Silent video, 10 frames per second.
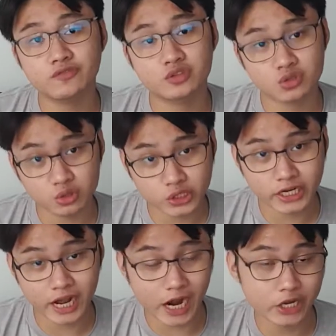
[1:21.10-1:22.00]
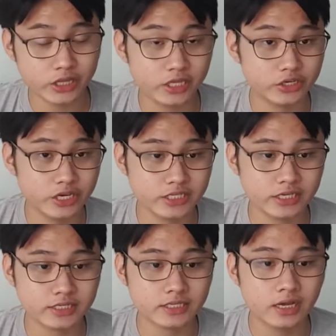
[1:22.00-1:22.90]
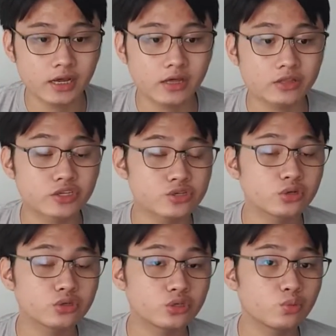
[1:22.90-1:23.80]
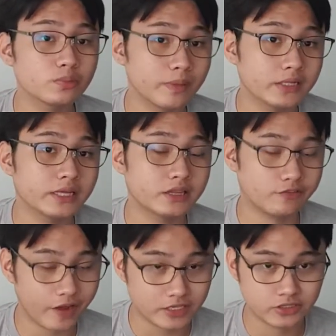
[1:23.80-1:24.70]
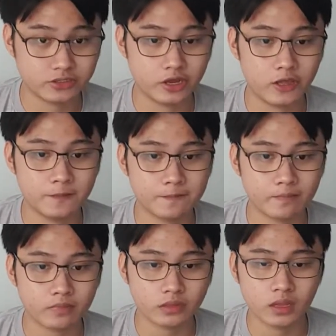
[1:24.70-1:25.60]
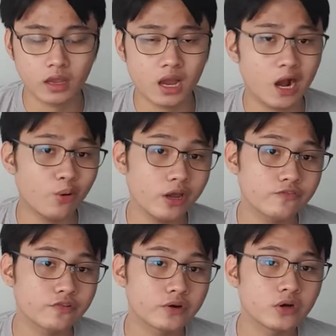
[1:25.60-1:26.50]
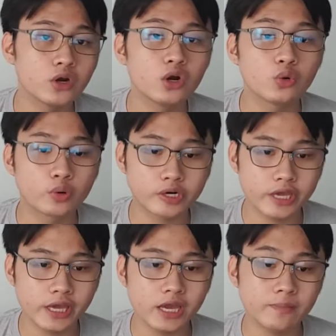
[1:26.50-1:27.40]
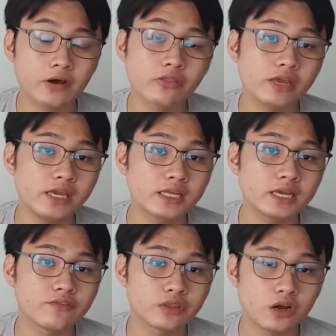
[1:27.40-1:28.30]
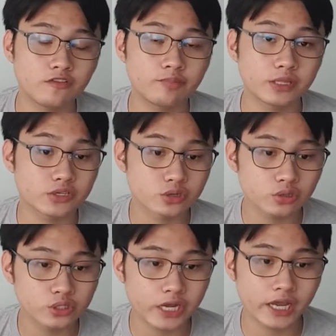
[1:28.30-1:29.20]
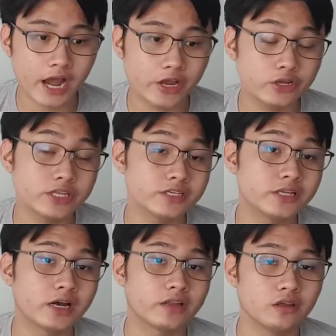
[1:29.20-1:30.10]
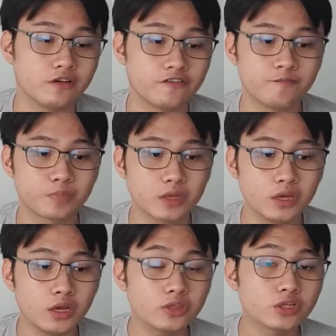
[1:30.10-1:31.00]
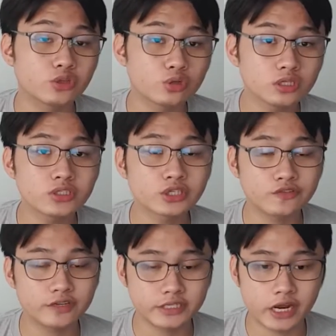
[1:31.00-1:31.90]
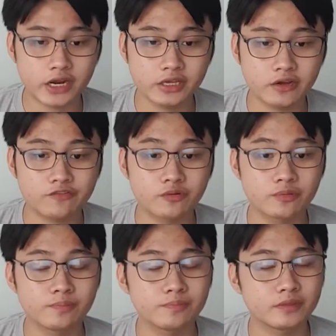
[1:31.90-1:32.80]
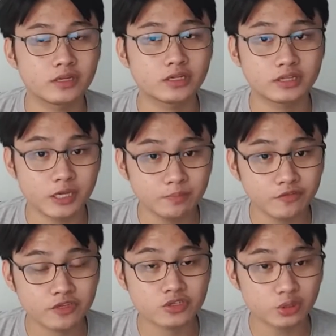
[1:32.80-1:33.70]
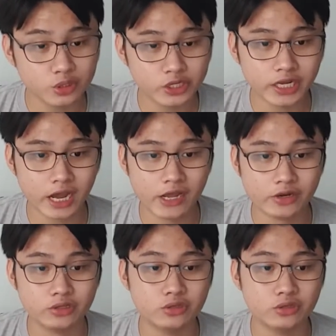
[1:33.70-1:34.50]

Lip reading: the soldering iron increases, the solder would melt at a faster rate. However, worrying about the heat given off by the soldering iron is not enough. The total surface area from the tip of the soldering iron